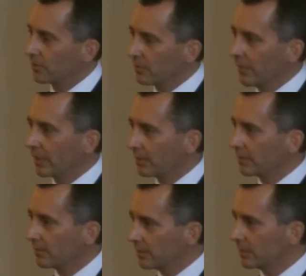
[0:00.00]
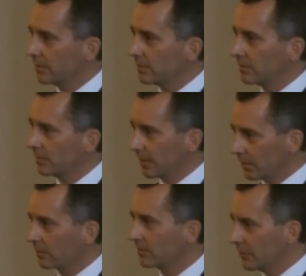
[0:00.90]
Those that make the least,
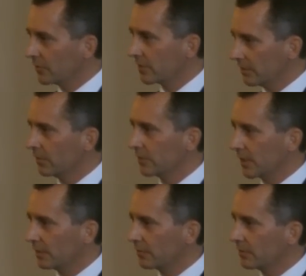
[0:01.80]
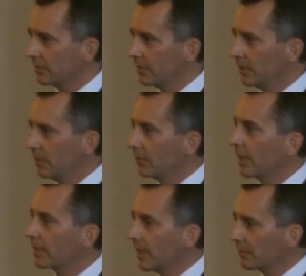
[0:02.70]
they hurt the most in those times.
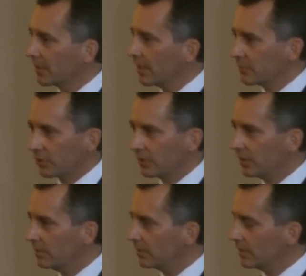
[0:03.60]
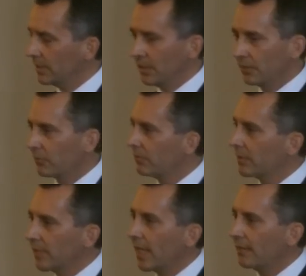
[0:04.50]
When economic times are good, we
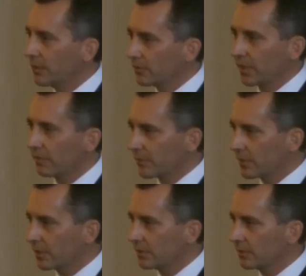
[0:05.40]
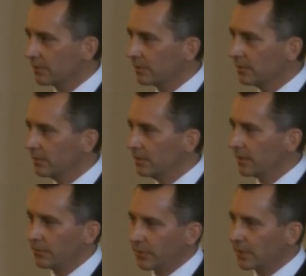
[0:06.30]
rarely have those conversations.
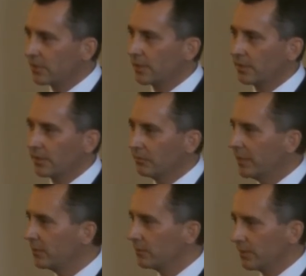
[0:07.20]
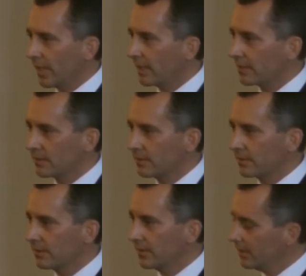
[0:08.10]
If you consider the
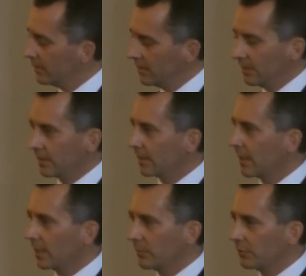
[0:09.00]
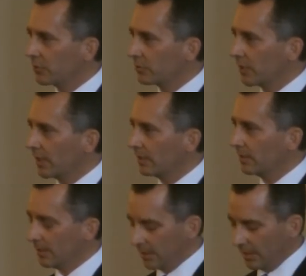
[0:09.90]
mid-2000s, the economy was great,